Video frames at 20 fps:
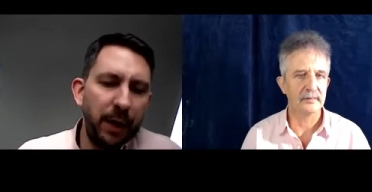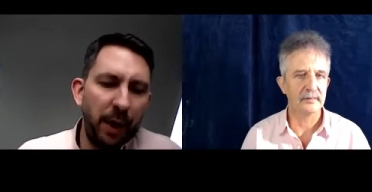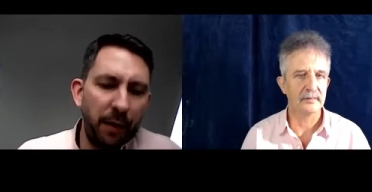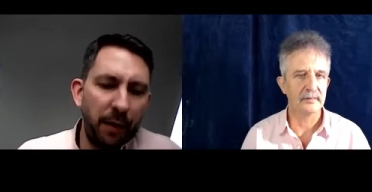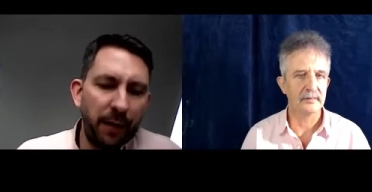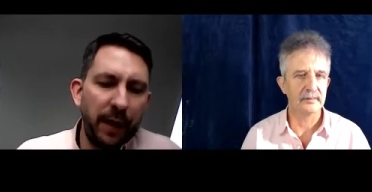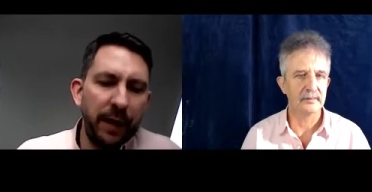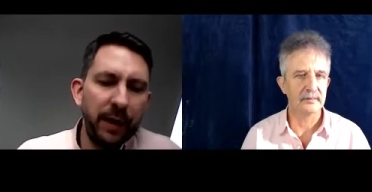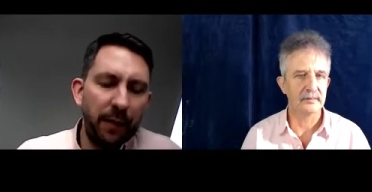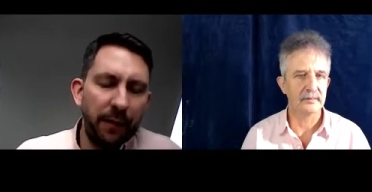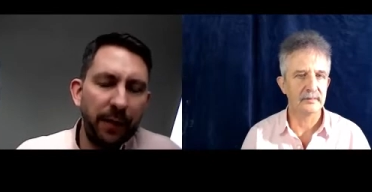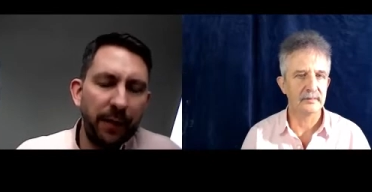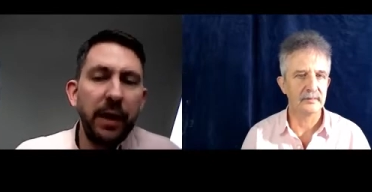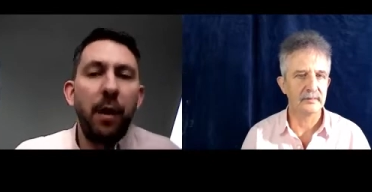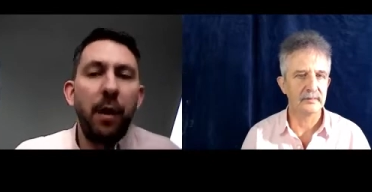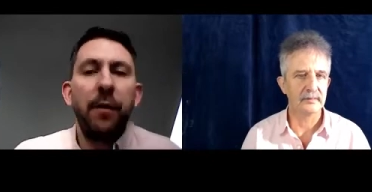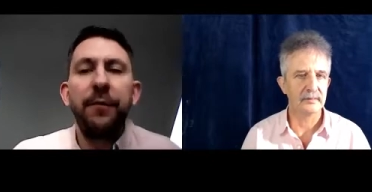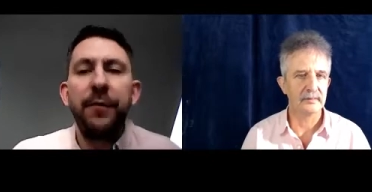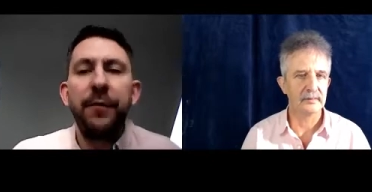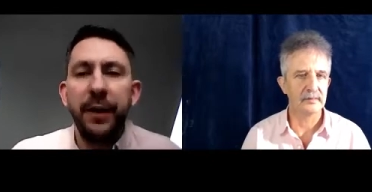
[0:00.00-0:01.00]
Speaker 1: know, they are they
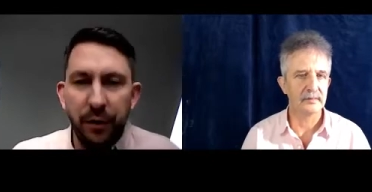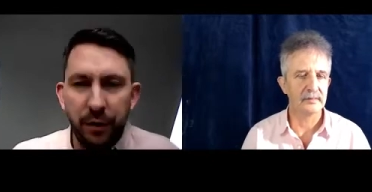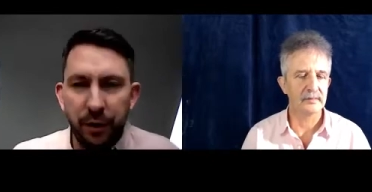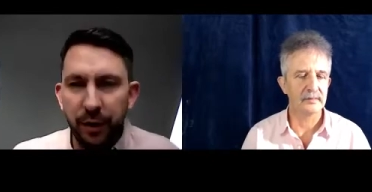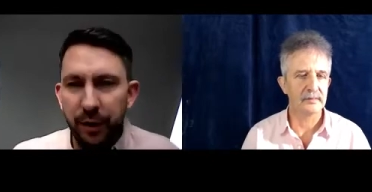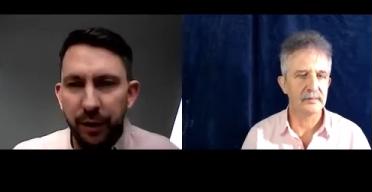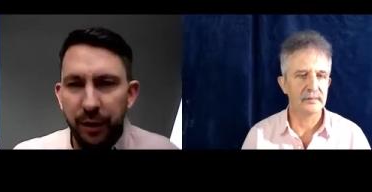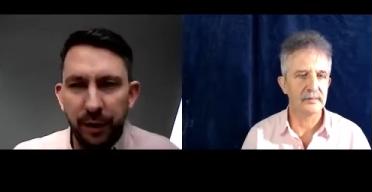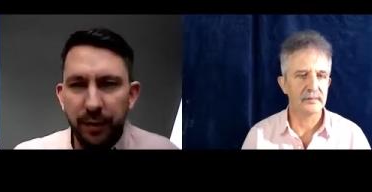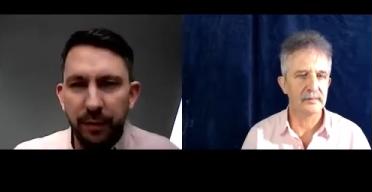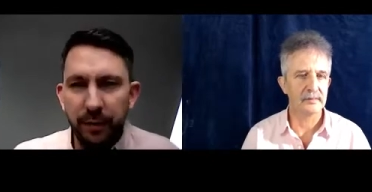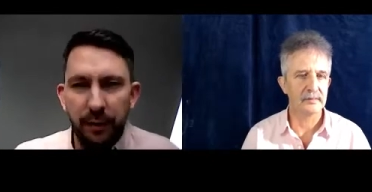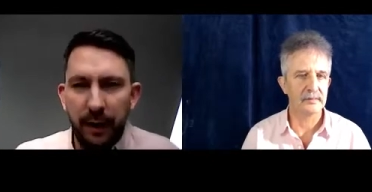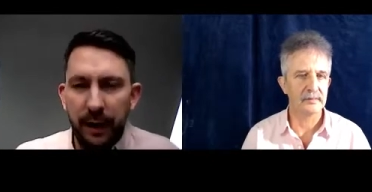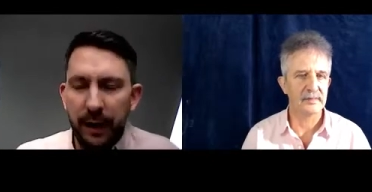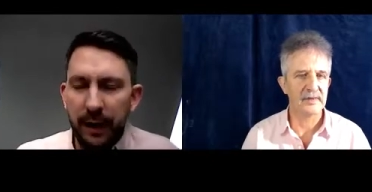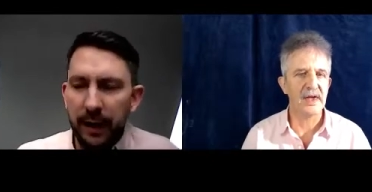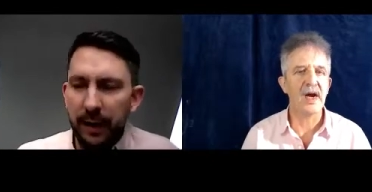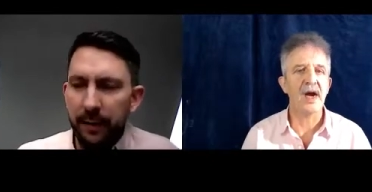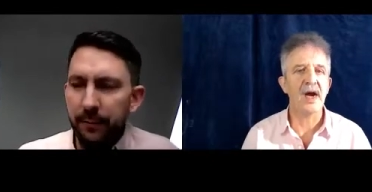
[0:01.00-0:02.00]
are features
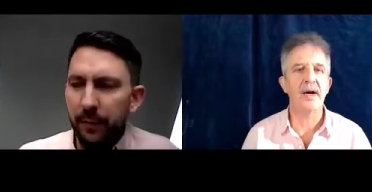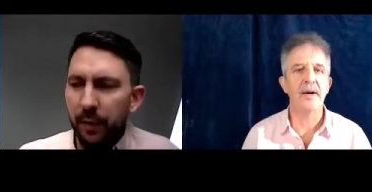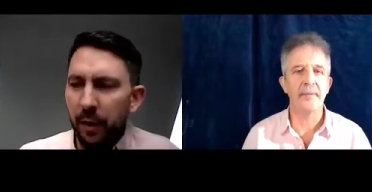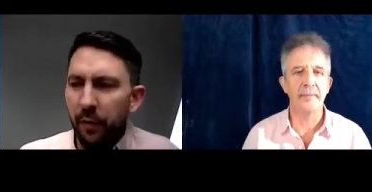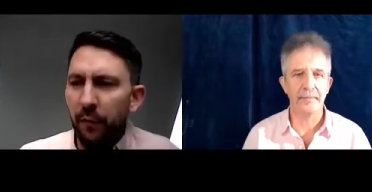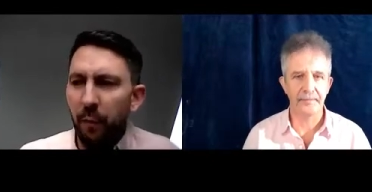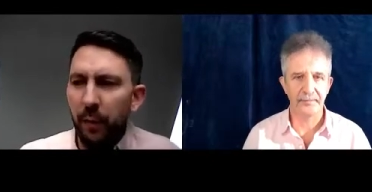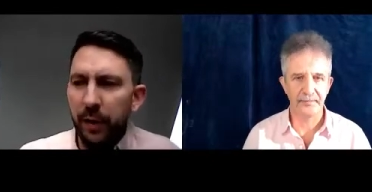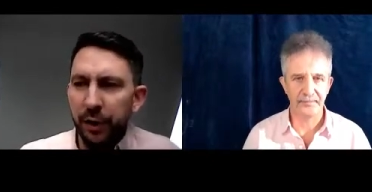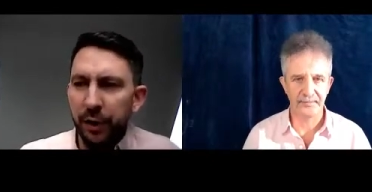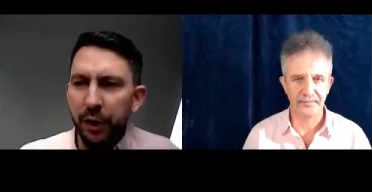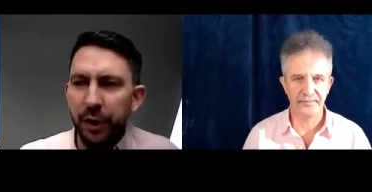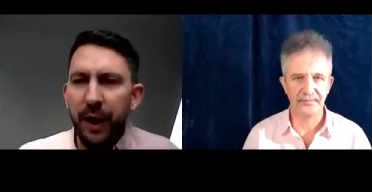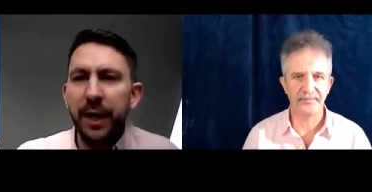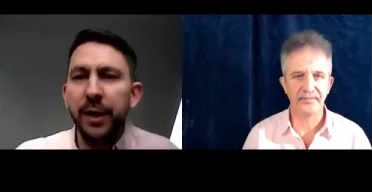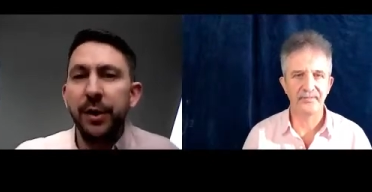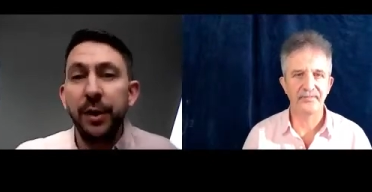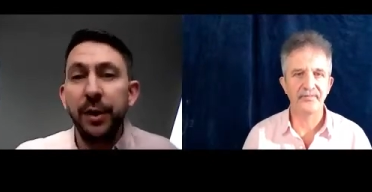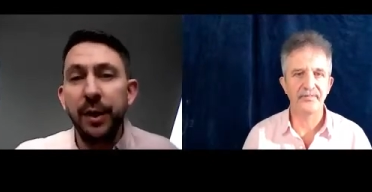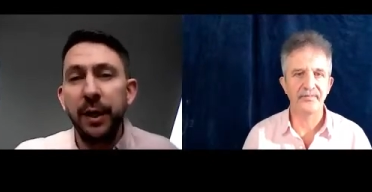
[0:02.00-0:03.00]
um, yeah. of which an
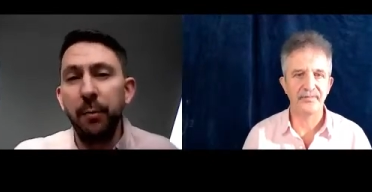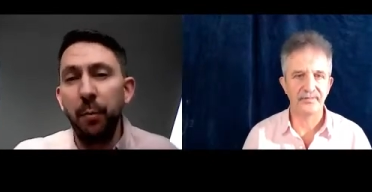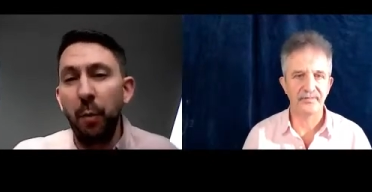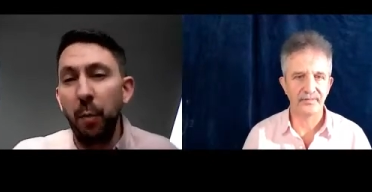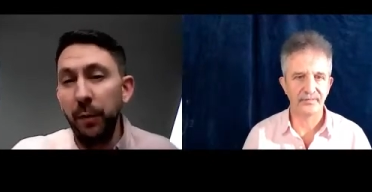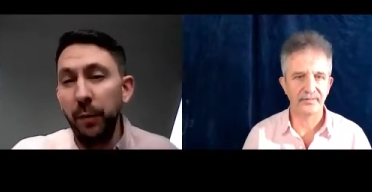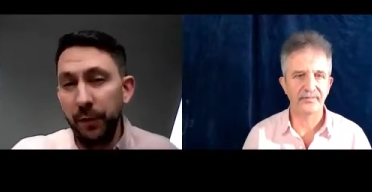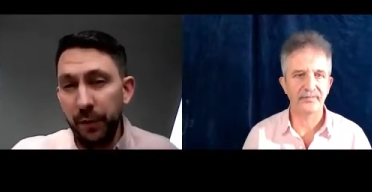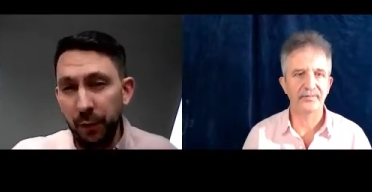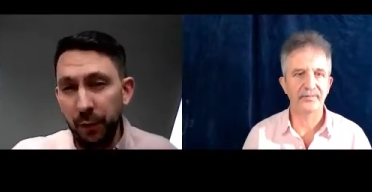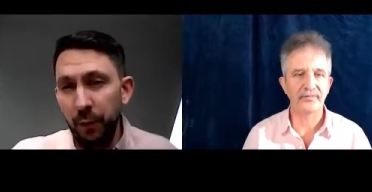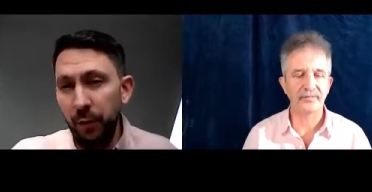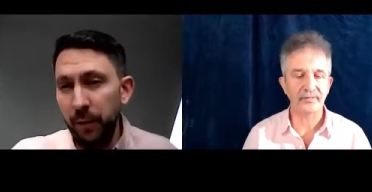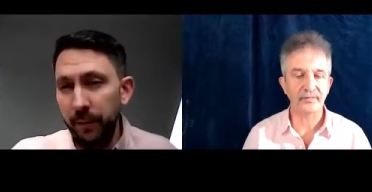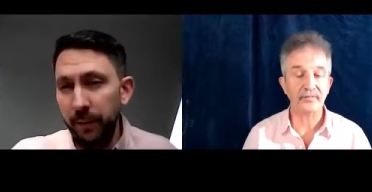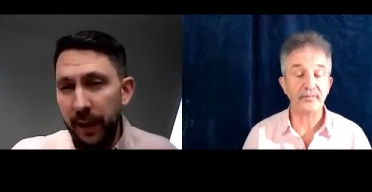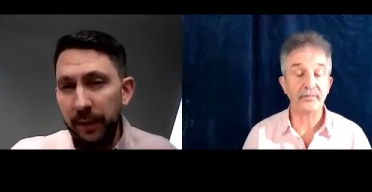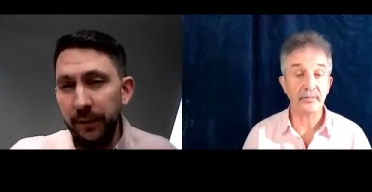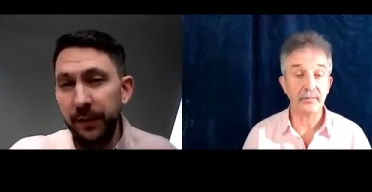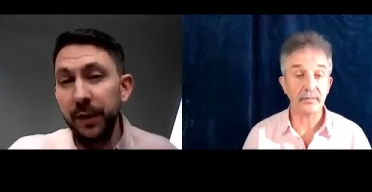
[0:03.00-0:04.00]
agency will want to talk
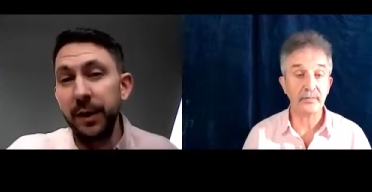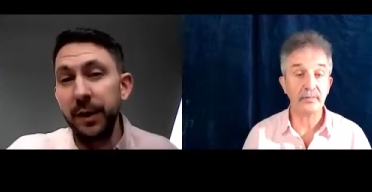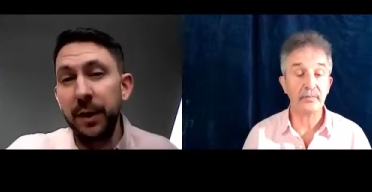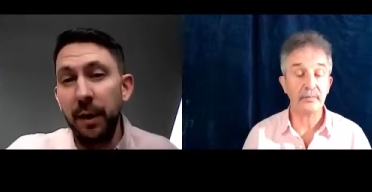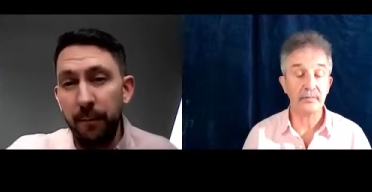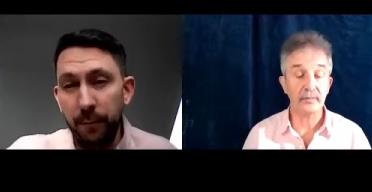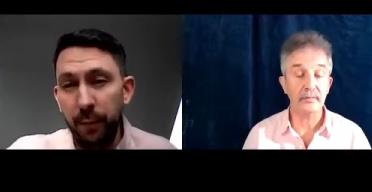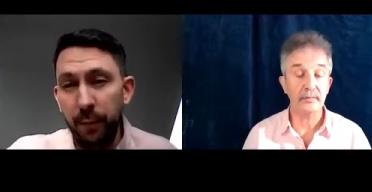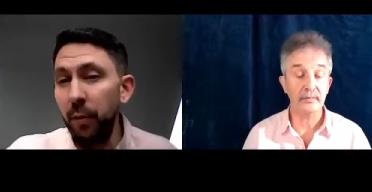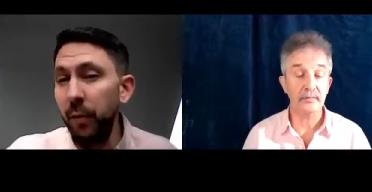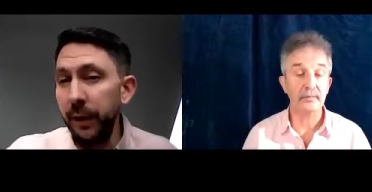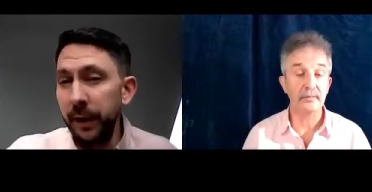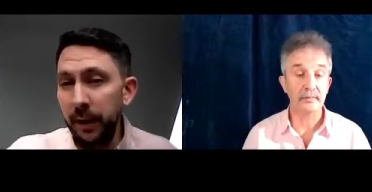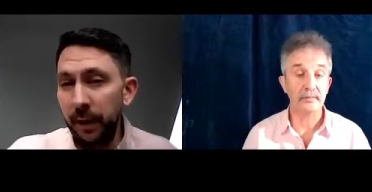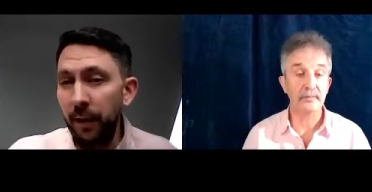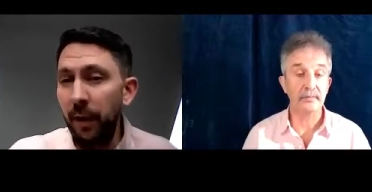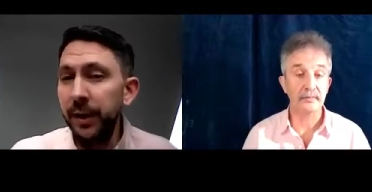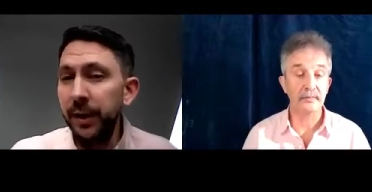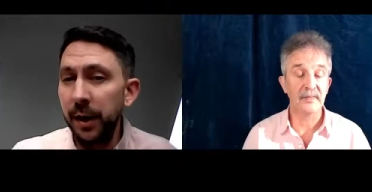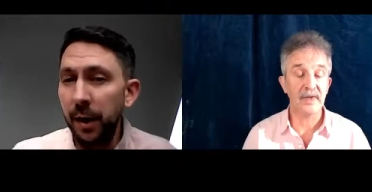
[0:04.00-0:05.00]
about at some point,
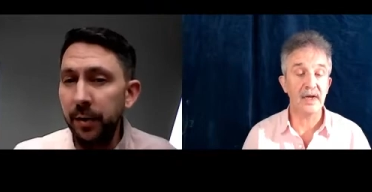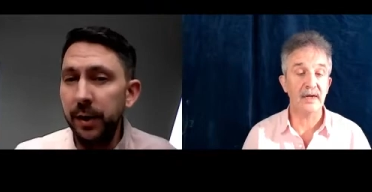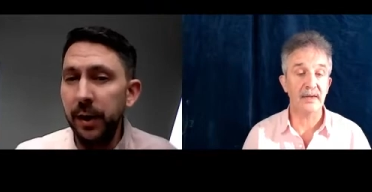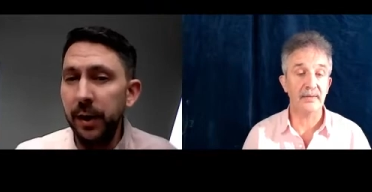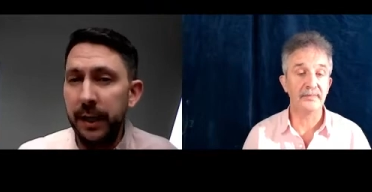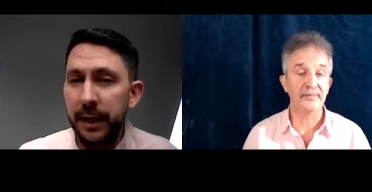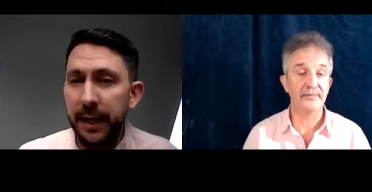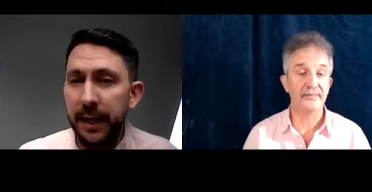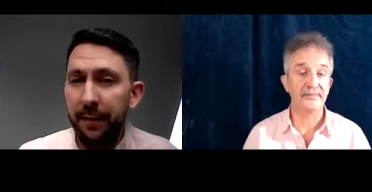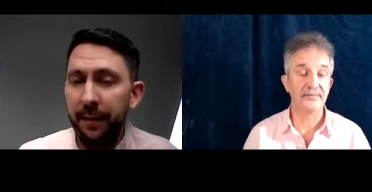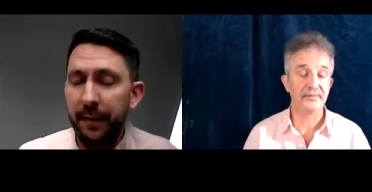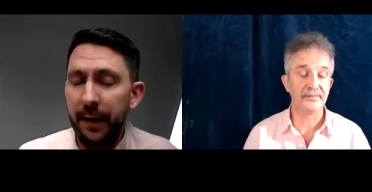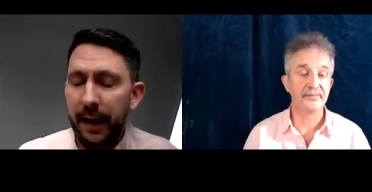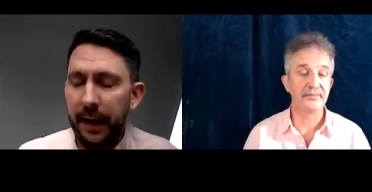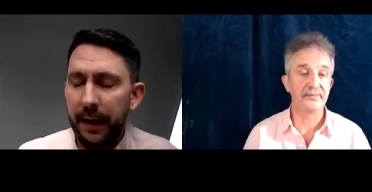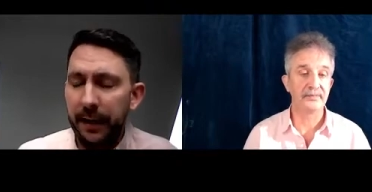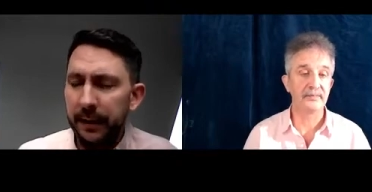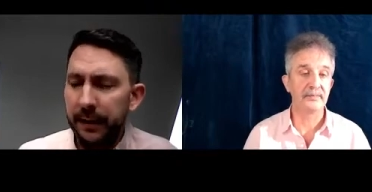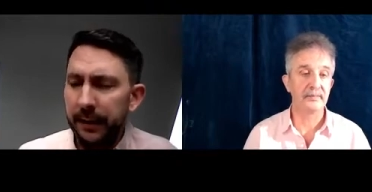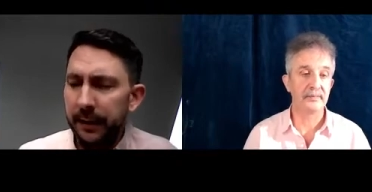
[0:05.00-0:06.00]
and I totally get
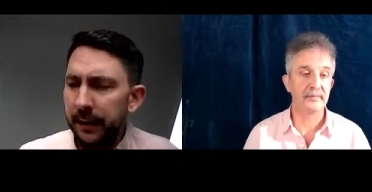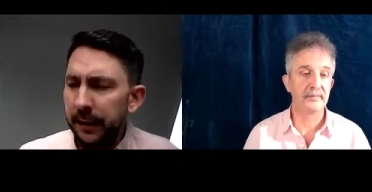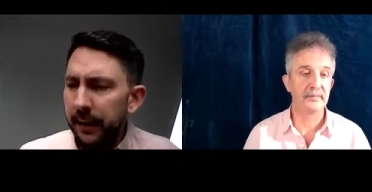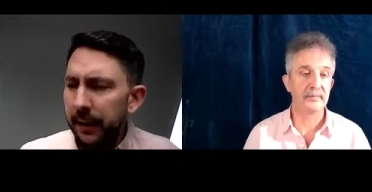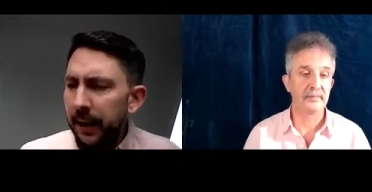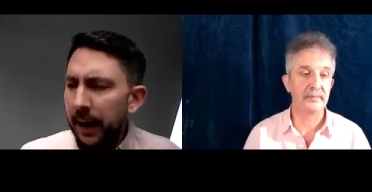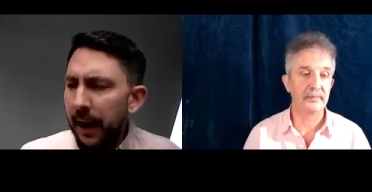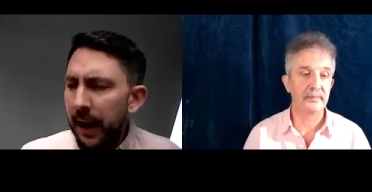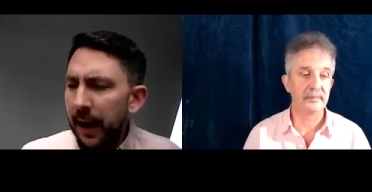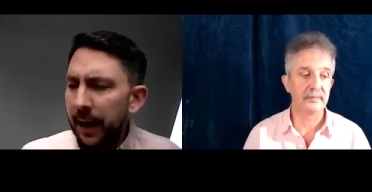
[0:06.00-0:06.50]
that.